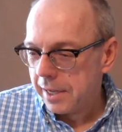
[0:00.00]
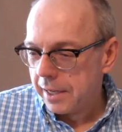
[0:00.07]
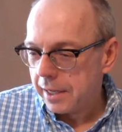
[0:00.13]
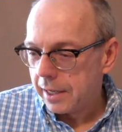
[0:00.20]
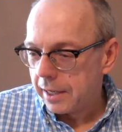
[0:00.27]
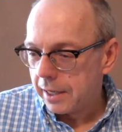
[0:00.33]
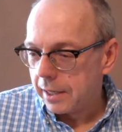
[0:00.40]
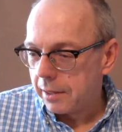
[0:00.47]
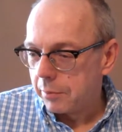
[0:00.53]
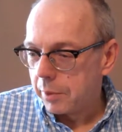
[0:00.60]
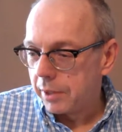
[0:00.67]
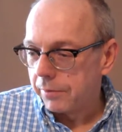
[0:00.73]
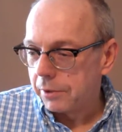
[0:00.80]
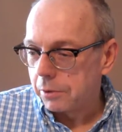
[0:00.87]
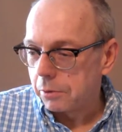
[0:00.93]
uh,
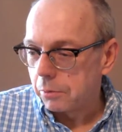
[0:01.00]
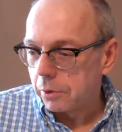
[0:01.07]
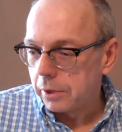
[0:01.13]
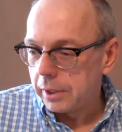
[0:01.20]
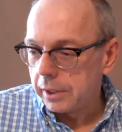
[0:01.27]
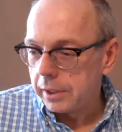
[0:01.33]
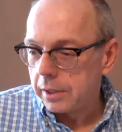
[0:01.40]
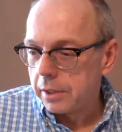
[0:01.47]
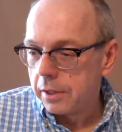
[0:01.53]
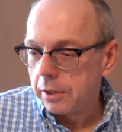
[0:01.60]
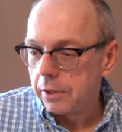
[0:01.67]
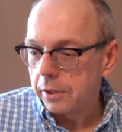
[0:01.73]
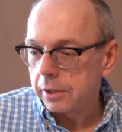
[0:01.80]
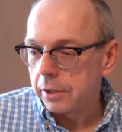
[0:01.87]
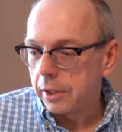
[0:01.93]
but if you're really
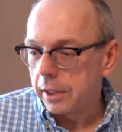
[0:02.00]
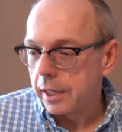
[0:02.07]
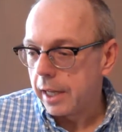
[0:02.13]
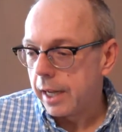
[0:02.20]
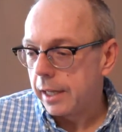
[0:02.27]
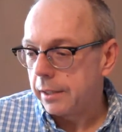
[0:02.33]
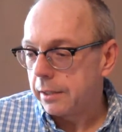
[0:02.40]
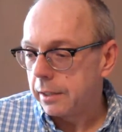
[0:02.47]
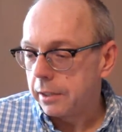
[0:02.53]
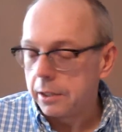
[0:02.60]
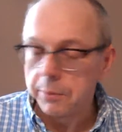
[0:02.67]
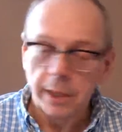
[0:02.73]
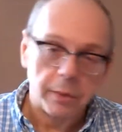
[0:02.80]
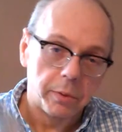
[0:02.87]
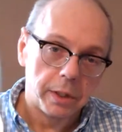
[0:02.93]
hooked on that, uh, you
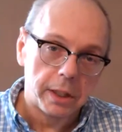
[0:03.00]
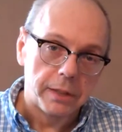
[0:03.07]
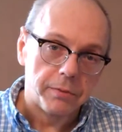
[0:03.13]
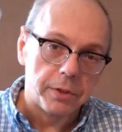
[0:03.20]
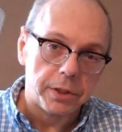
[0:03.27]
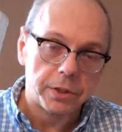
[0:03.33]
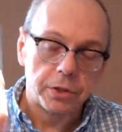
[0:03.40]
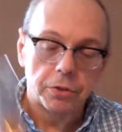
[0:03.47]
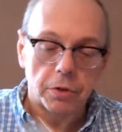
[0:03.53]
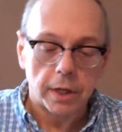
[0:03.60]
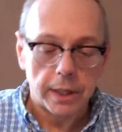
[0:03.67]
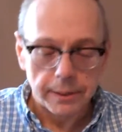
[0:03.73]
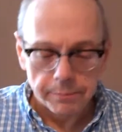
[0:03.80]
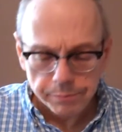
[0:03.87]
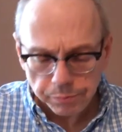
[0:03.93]
might want to give this a
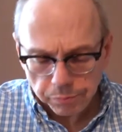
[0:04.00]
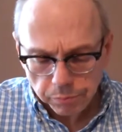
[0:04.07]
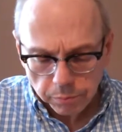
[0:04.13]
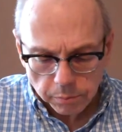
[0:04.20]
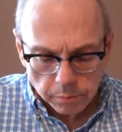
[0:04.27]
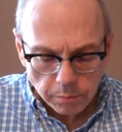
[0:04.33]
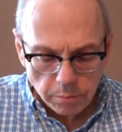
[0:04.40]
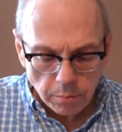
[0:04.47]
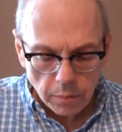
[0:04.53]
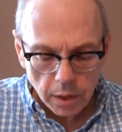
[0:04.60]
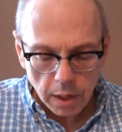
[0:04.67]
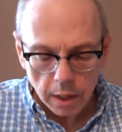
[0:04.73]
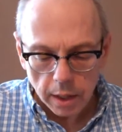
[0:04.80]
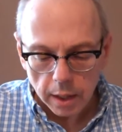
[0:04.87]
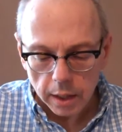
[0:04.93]
try.
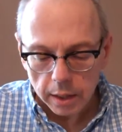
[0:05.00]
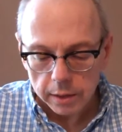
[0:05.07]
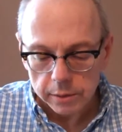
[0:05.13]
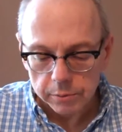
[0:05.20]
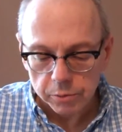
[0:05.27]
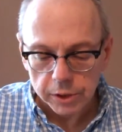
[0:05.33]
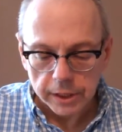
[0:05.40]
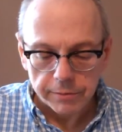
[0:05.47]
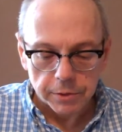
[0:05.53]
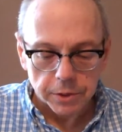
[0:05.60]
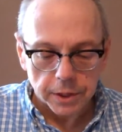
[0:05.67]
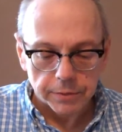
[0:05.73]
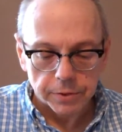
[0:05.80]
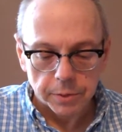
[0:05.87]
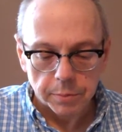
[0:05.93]
Uh, and save
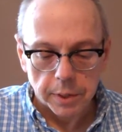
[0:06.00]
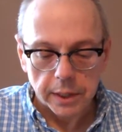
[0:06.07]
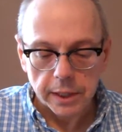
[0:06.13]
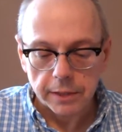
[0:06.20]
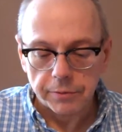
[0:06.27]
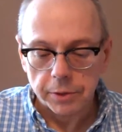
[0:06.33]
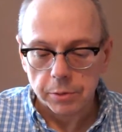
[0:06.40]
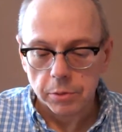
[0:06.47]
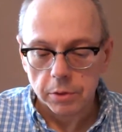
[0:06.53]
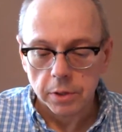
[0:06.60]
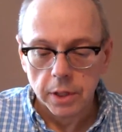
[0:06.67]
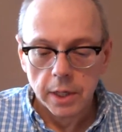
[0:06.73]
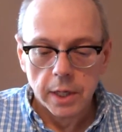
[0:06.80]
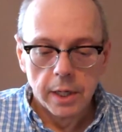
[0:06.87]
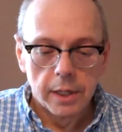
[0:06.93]
yourself some money if you
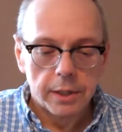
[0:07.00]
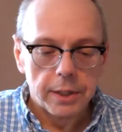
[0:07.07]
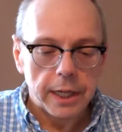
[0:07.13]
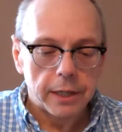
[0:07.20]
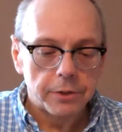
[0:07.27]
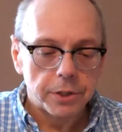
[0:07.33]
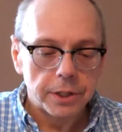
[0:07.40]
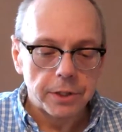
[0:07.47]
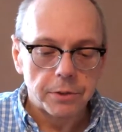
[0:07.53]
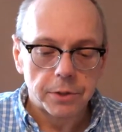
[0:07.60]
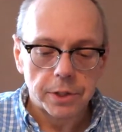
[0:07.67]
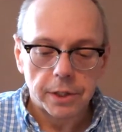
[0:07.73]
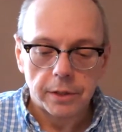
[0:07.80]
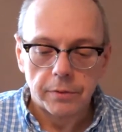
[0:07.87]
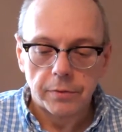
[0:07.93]
were dousing
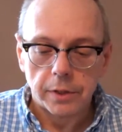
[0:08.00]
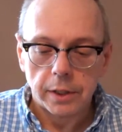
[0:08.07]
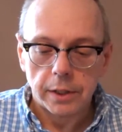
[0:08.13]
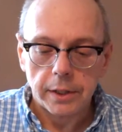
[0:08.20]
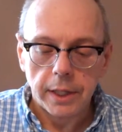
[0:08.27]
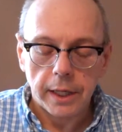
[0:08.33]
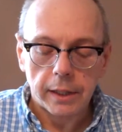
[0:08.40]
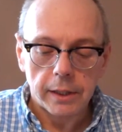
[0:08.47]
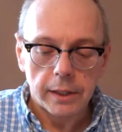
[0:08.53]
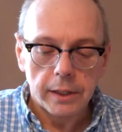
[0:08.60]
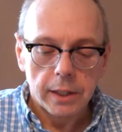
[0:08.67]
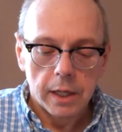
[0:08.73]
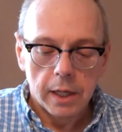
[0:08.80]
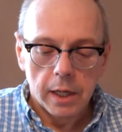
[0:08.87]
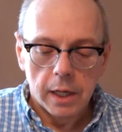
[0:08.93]
yourself uh,
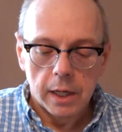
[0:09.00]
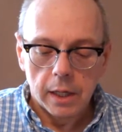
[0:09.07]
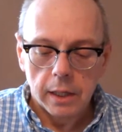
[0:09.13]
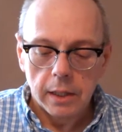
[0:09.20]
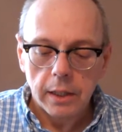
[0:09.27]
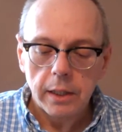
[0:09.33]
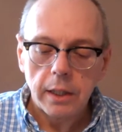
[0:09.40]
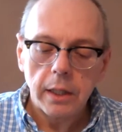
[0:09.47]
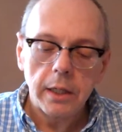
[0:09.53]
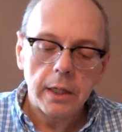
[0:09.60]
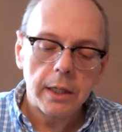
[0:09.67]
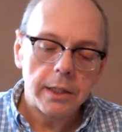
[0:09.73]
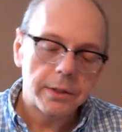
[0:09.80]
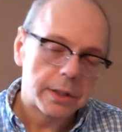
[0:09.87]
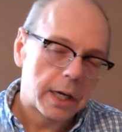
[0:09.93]
daily uh, it, and it
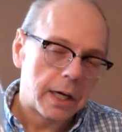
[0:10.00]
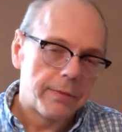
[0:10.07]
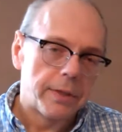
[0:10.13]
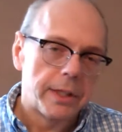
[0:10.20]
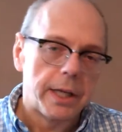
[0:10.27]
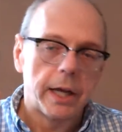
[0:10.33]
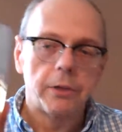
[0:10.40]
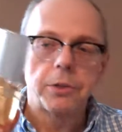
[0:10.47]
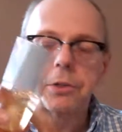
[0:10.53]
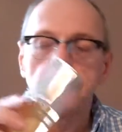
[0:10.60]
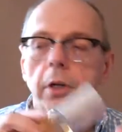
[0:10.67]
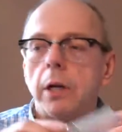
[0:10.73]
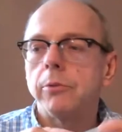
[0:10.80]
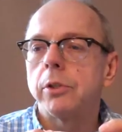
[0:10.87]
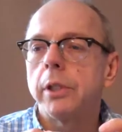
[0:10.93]
is kind of a
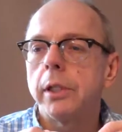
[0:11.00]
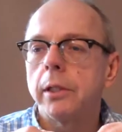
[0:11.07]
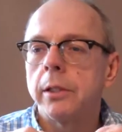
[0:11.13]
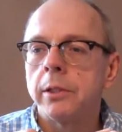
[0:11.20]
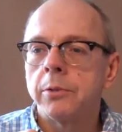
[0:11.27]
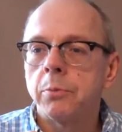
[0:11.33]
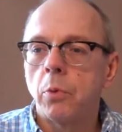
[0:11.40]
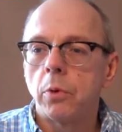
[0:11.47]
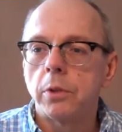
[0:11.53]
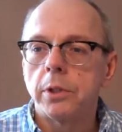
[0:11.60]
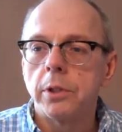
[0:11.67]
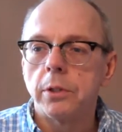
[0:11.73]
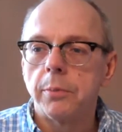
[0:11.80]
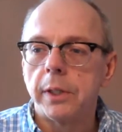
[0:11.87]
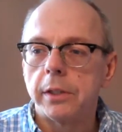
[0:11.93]
dowser. I was thinking this more
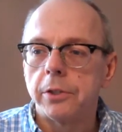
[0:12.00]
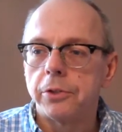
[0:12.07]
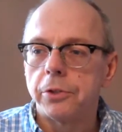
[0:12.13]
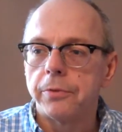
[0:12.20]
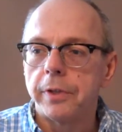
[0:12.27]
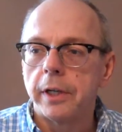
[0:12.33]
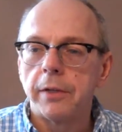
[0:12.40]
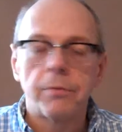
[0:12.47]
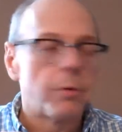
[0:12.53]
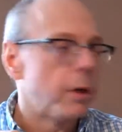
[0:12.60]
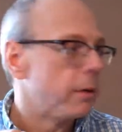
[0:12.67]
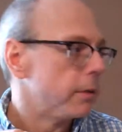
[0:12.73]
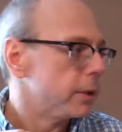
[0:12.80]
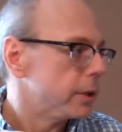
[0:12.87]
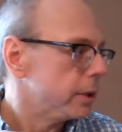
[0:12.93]
too about the Jovan
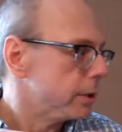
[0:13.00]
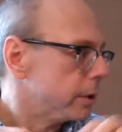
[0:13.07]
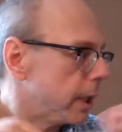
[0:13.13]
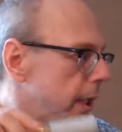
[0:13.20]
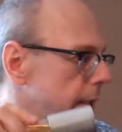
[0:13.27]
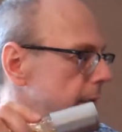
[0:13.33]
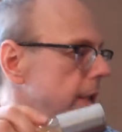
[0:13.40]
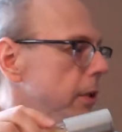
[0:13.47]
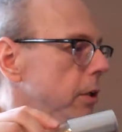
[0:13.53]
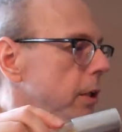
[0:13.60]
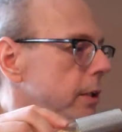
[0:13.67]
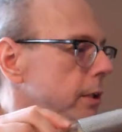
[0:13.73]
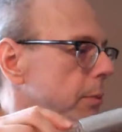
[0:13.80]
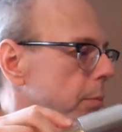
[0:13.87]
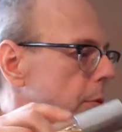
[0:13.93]
fragrances. I did look
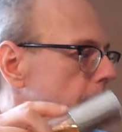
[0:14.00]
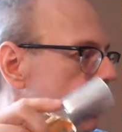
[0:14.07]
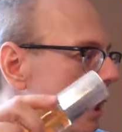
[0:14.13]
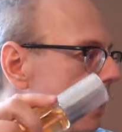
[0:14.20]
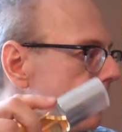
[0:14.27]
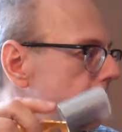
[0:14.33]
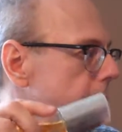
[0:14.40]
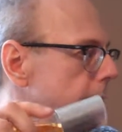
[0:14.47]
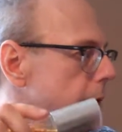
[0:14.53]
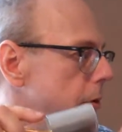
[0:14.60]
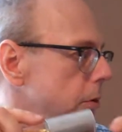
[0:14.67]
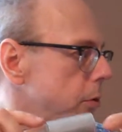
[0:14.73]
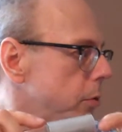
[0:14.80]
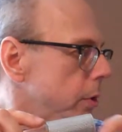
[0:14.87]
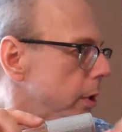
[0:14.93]
at some pretty heavy
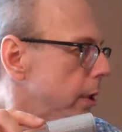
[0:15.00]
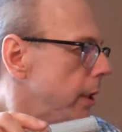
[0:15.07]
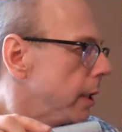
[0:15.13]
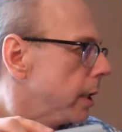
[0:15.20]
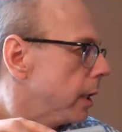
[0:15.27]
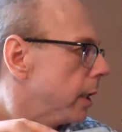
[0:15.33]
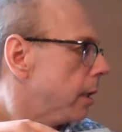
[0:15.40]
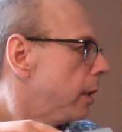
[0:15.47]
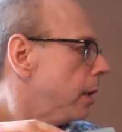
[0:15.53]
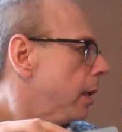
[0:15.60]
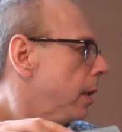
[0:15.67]
hitters with the uh,